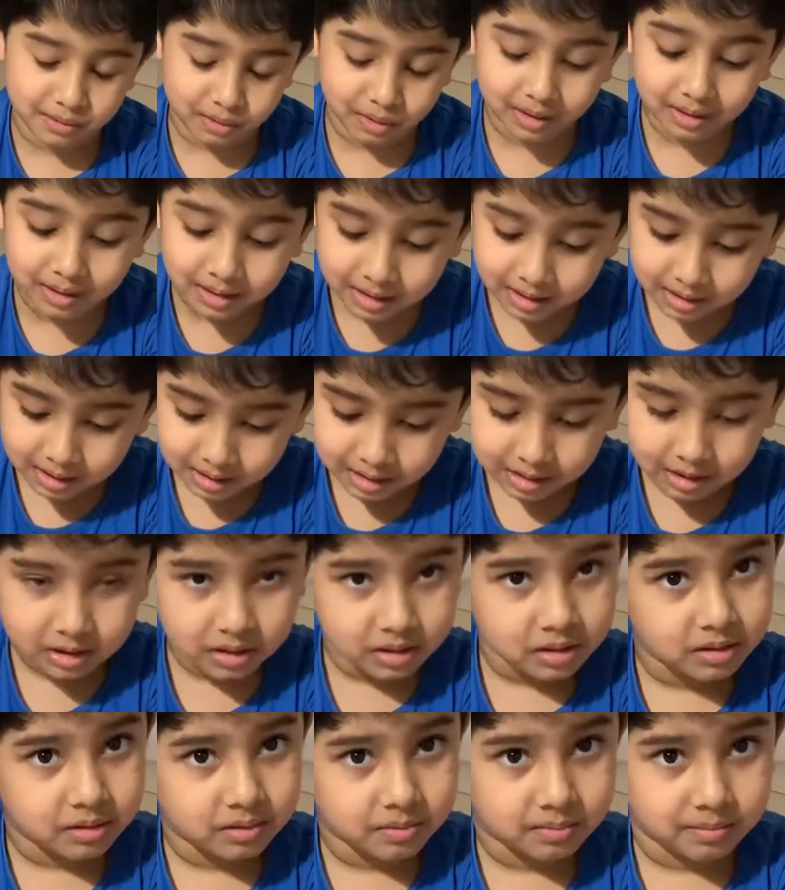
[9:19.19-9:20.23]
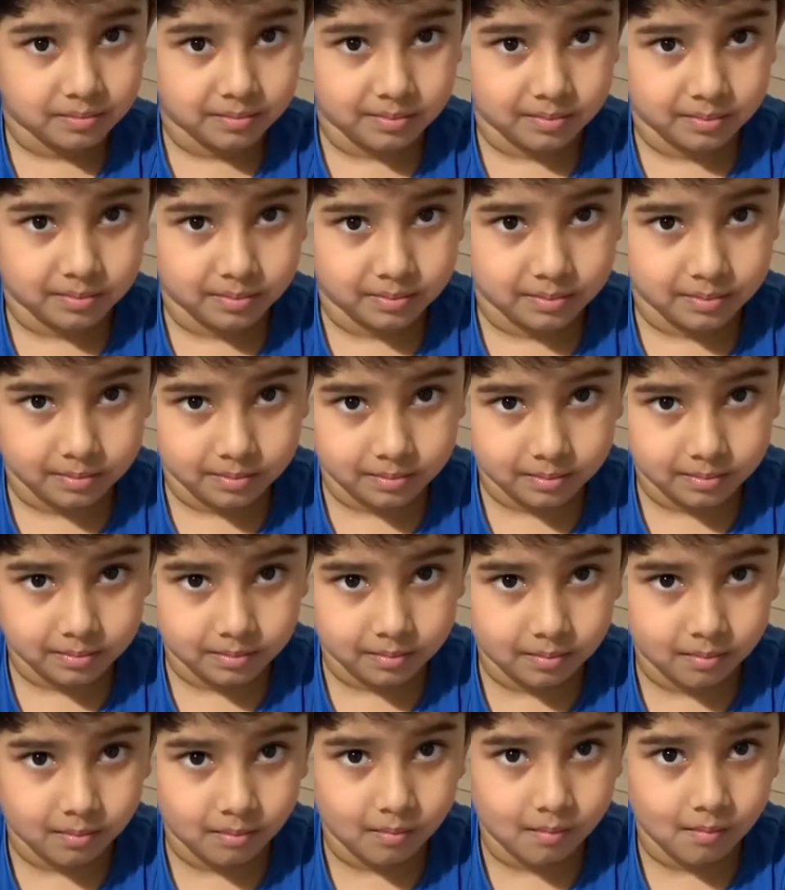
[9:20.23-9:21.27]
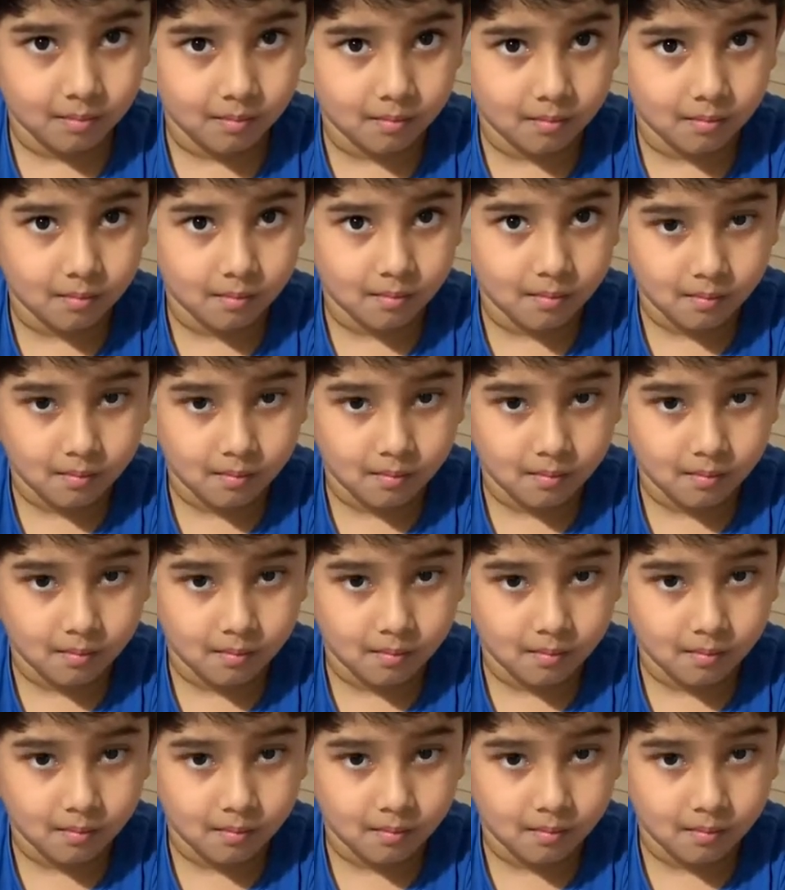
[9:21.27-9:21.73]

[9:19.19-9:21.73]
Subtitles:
which two? So go on.